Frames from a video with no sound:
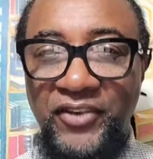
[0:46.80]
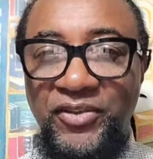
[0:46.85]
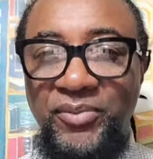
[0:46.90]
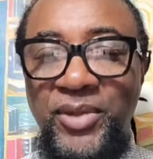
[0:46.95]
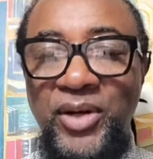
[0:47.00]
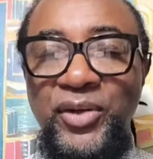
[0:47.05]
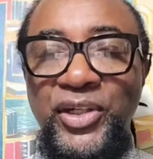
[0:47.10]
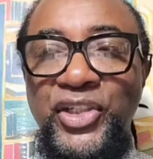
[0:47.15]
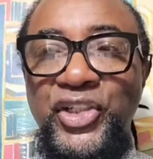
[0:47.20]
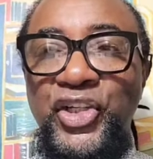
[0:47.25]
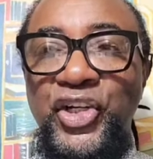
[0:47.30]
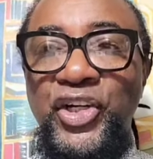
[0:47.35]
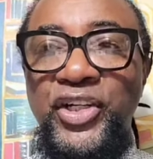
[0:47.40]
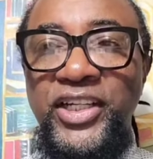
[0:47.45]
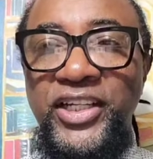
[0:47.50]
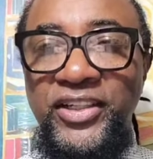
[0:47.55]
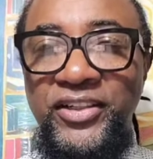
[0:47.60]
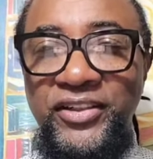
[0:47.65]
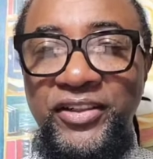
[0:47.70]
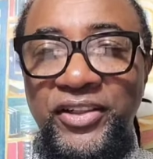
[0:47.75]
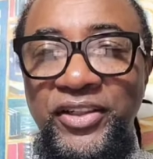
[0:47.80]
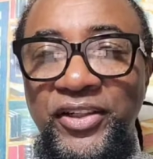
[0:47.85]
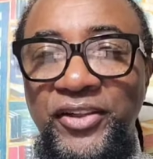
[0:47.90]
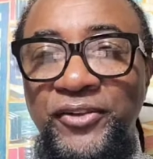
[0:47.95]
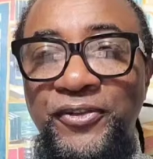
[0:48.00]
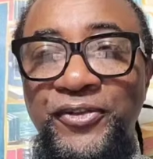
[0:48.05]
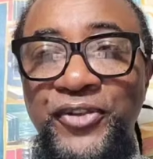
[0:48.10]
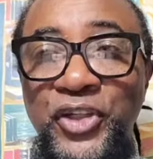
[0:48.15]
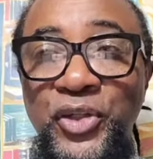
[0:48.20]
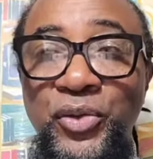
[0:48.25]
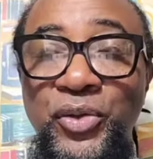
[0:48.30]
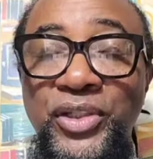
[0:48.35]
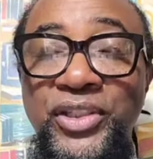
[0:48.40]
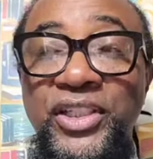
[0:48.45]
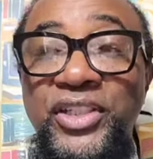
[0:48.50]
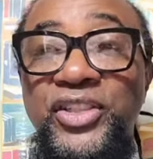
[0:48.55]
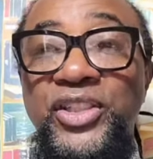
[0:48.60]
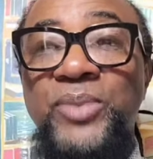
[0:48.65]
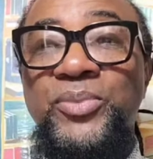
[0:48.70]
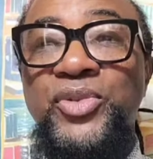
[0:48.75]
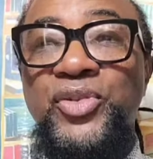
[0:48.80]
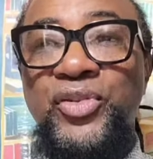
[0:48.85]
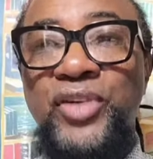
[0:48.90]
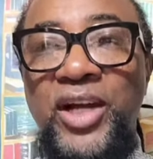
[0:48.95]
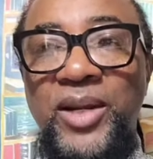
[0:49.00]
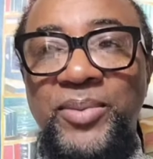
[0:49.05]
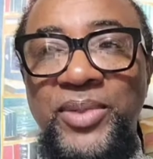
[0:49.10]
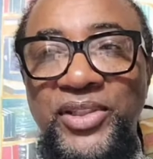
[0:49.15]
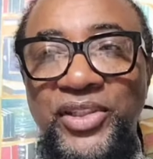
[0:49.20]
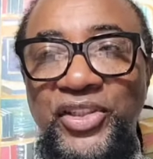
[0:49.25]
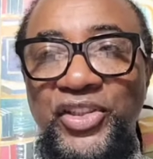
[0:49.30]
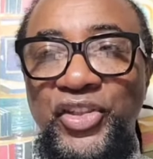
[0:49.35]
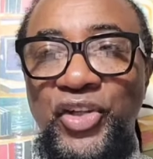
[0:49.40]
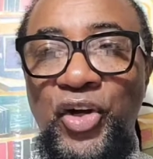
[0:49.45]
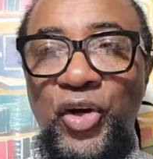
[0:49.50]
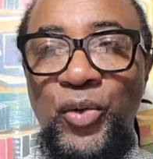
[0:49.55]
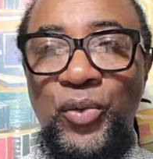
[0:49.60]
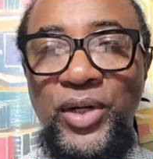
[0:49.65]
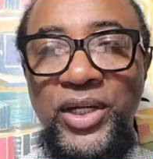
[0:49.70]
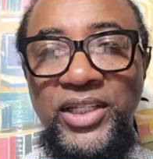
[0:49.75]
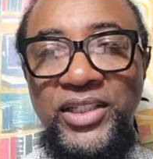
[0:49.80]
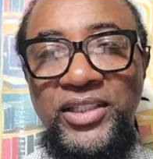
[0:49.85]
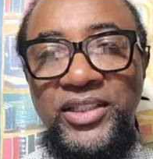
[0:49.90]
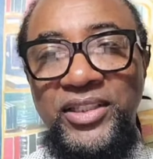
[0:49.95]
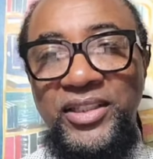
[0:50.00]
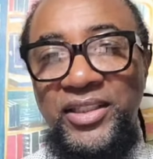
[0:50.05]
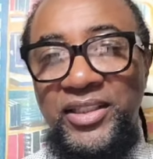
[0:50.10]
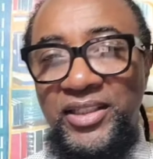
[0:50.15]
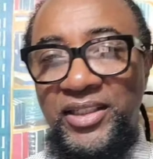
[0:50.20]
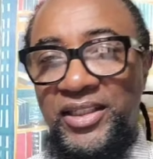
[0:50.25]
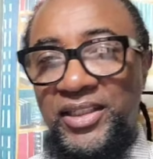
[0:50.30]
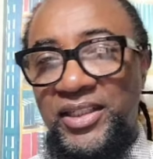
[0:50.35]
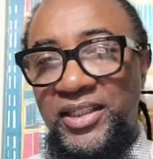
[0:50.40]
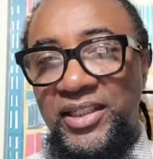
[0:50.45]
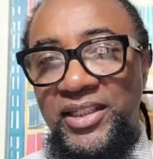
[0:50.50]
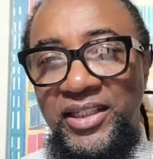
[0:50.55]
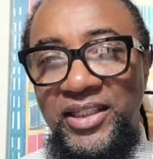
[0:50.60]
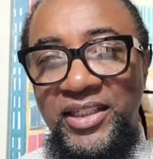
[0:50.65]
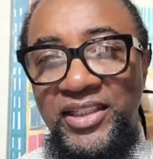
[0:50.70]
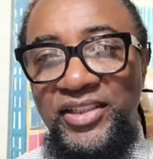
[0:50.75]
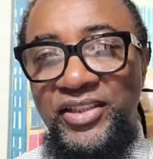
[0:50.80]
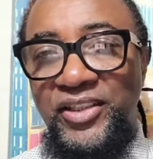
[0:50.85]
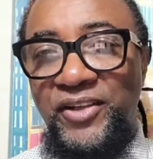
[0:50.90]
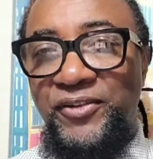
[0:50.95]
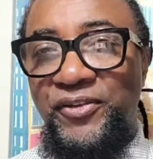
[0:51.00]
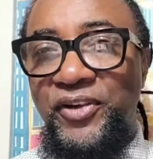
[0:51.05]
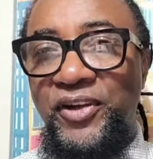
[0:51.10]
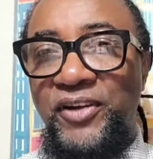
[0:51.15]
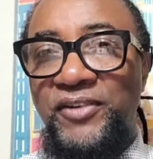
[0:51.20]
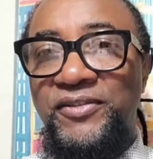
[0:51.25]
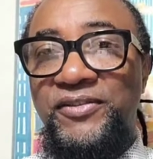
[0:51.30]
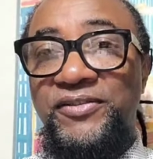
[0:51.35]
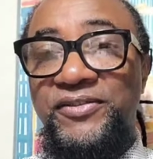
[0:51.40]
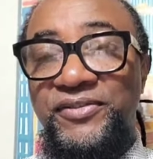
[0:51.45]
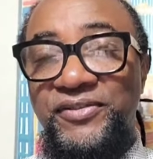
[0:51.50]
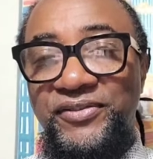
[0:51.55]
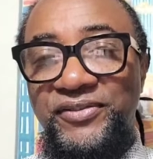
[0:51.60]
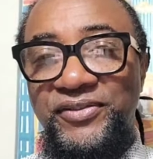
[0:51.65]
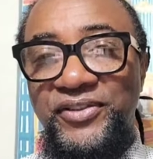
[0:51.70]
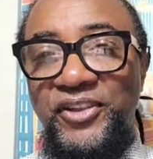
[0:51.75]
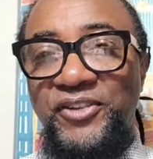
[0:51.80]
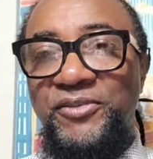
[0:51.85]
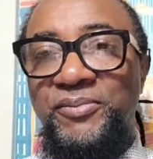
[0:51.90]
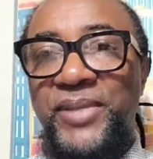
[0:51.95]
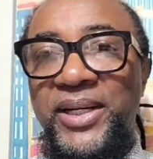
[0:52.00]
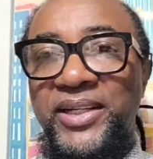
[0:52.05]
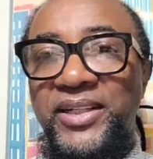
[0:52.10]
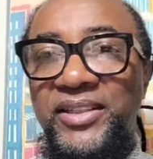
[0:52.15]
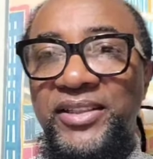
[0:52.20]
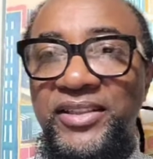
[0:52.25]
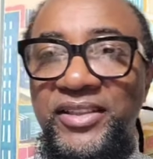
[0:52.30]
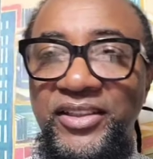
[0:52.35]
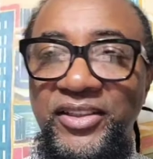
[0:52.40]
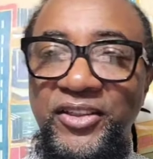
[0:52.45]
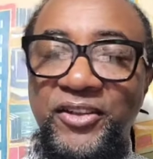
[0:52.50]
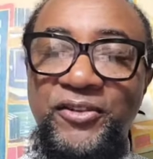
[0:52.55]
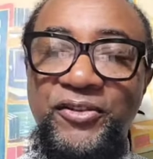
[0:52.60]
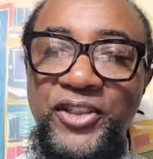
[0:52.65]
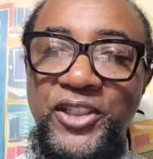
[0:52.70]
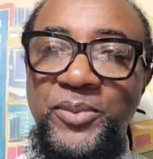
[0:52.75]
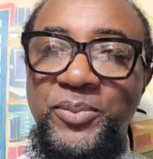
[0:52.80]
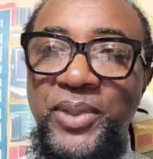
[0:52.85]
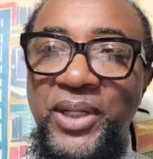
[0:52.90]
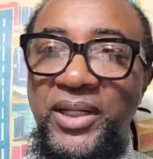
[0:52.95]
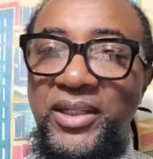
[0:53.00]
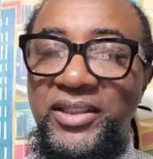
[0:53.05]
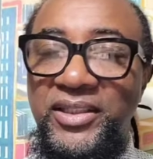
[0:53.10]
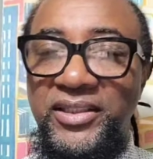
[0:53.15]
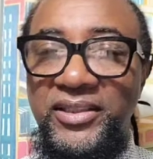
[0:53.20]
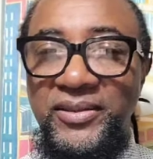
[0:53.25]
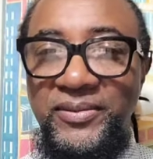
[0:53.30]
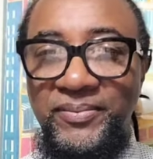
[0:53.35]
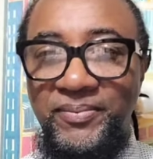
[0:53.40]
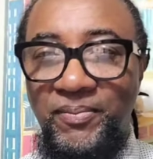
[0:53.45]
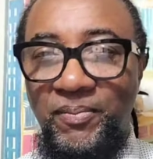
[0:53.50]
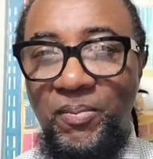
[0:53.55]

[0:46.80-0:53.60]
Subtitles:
And for my returning viewers and subscribers, as always, is enough love, enough manners, enough respects.